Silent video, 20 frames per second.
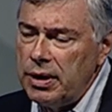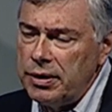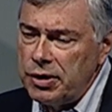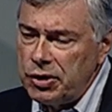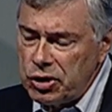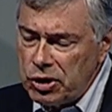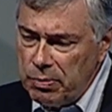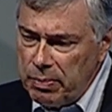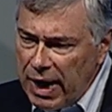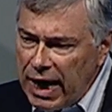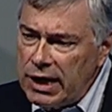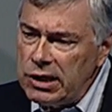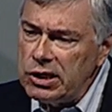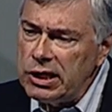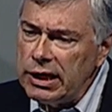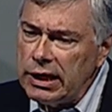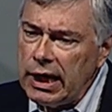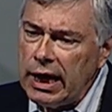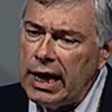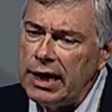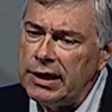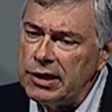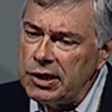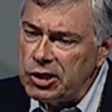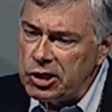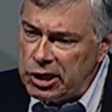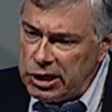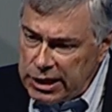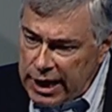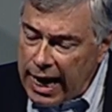the semantic and the
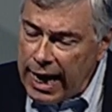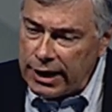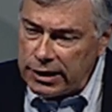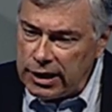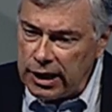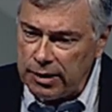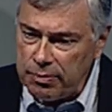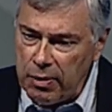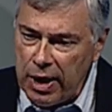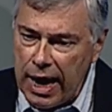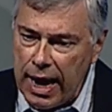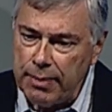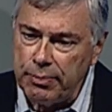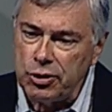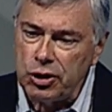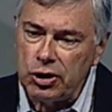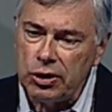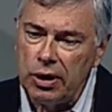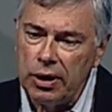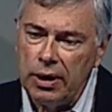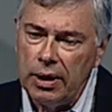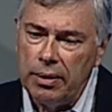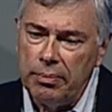syntactic maps